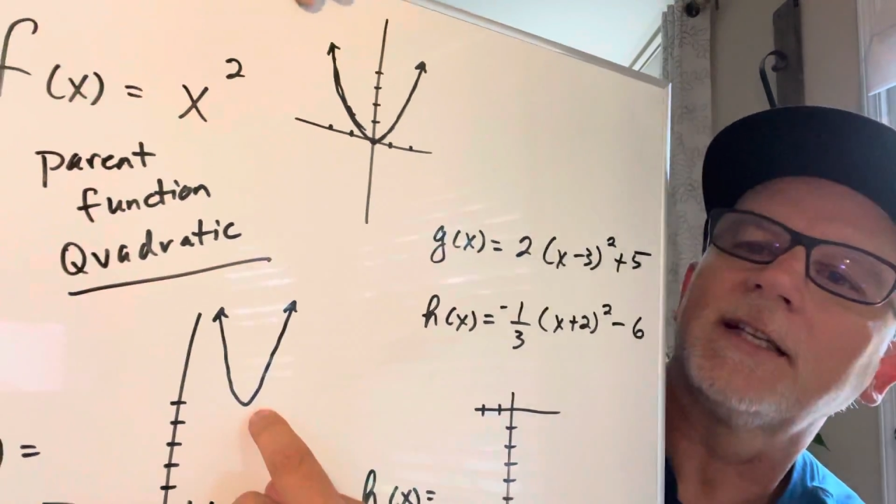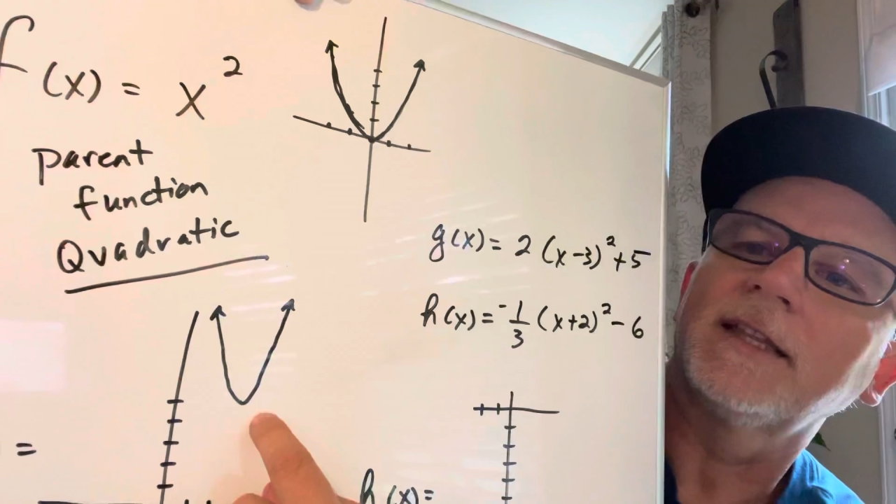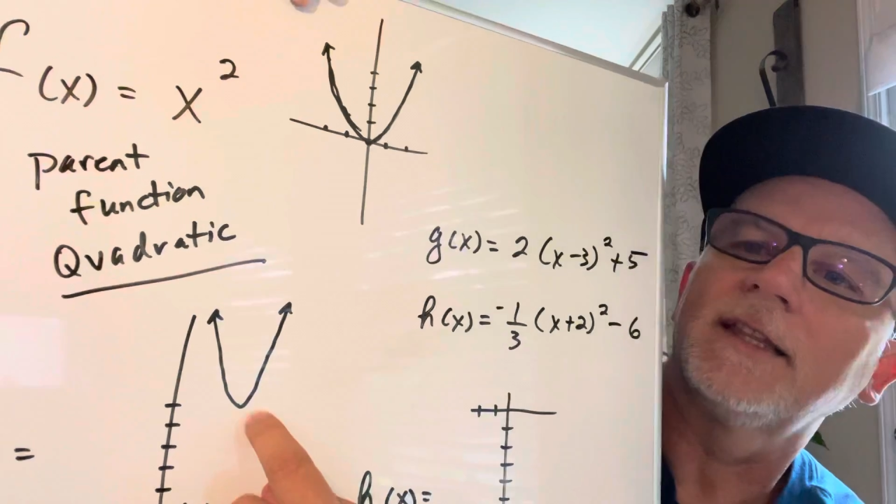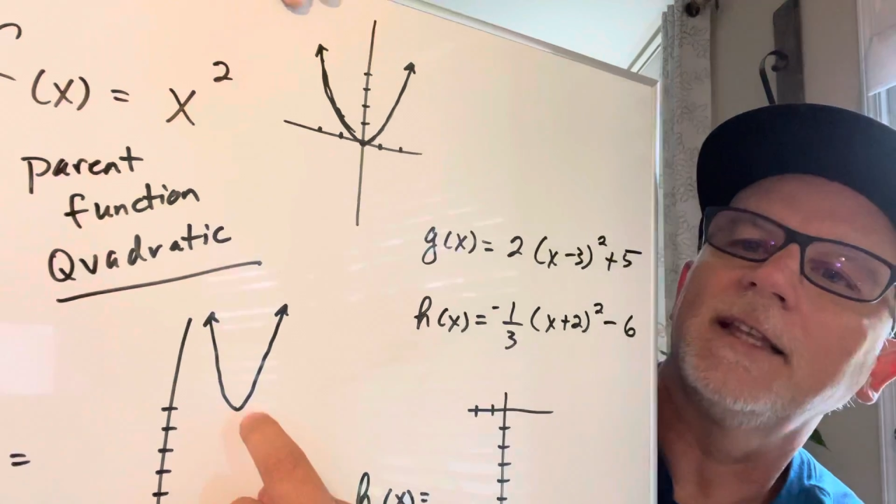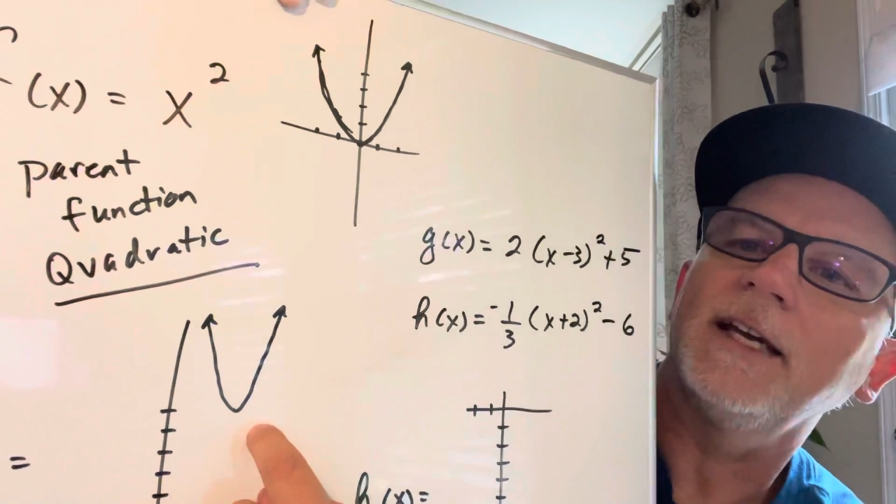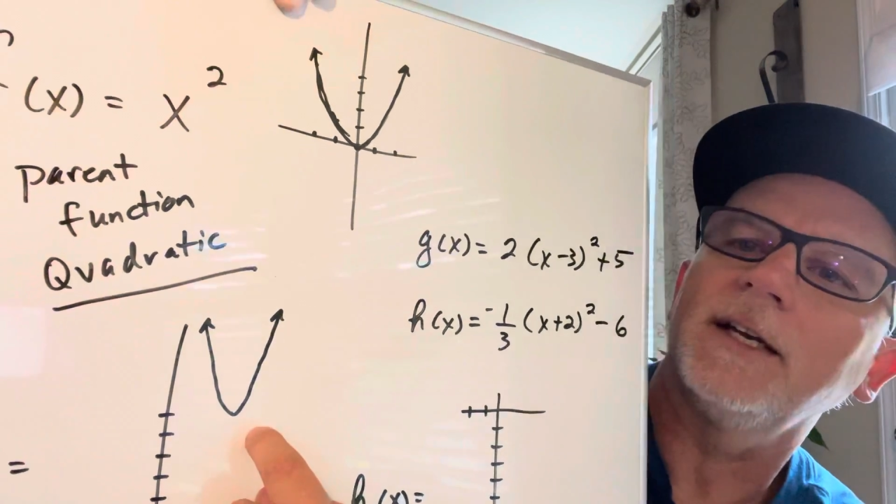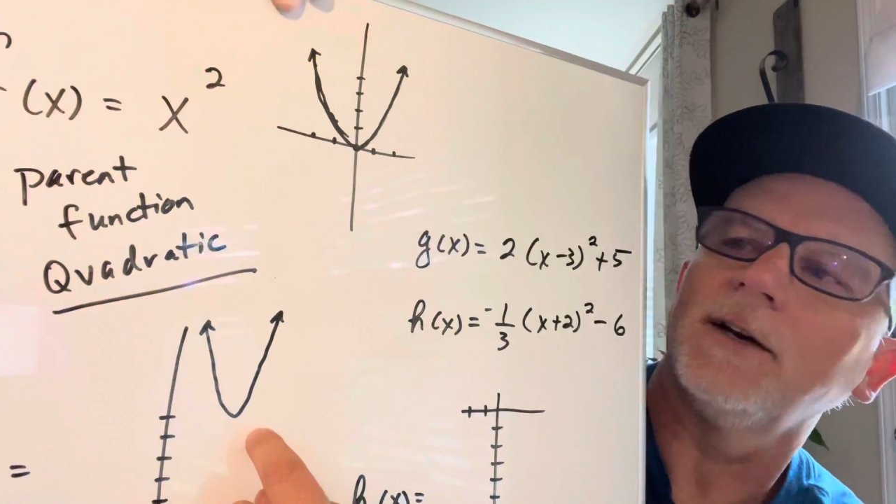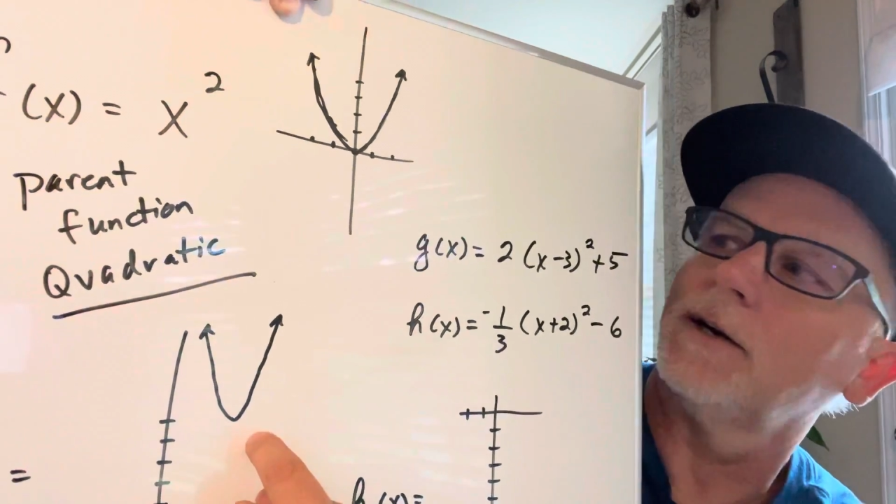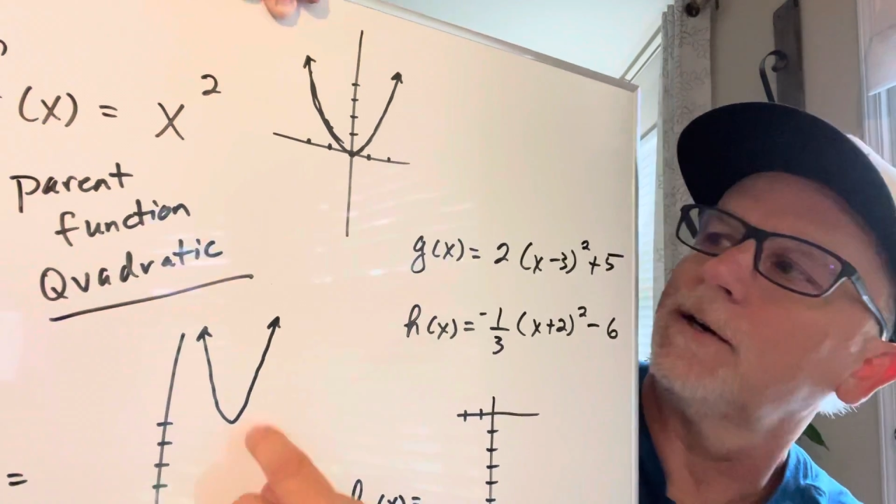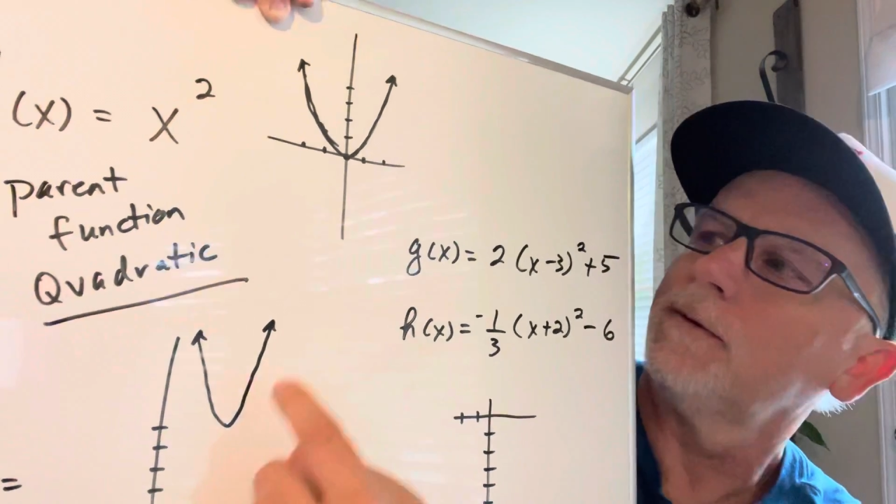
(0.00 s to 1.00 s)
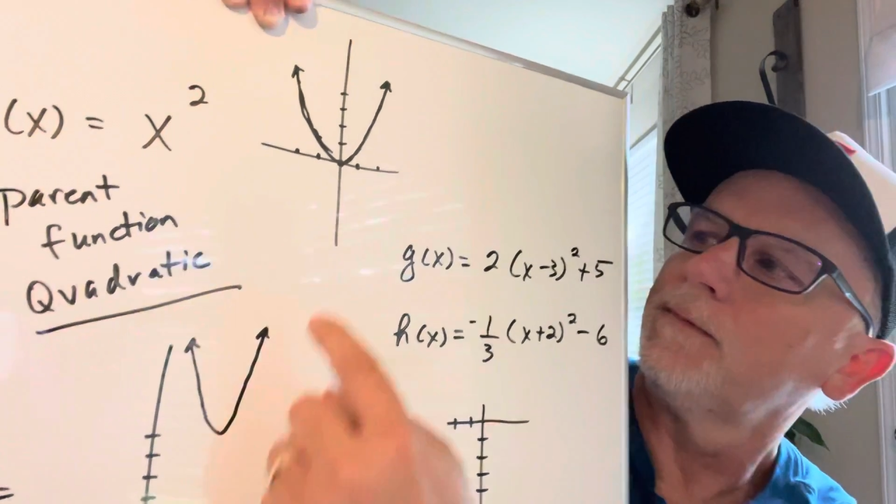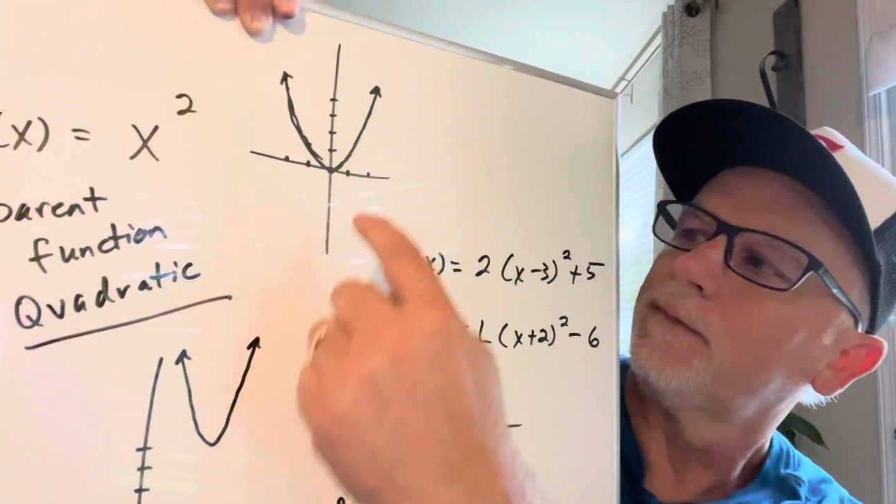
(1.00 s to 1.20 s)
thinner